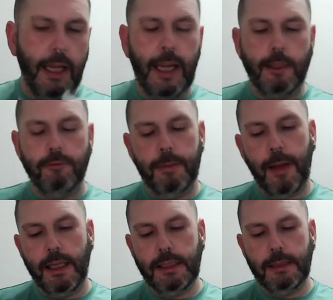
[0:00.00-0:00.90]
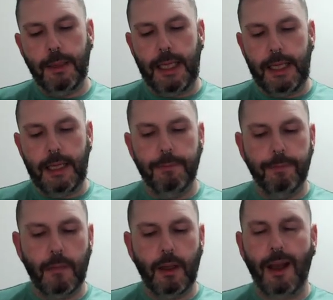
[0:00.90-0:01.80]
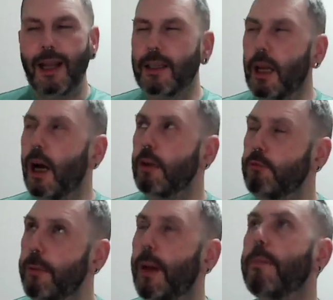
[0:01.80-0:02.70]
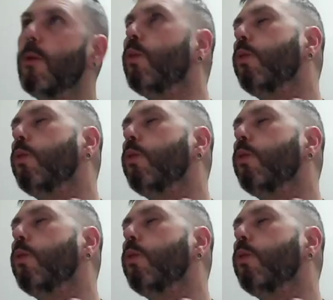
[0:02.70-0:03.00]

It reminds me, I can't remember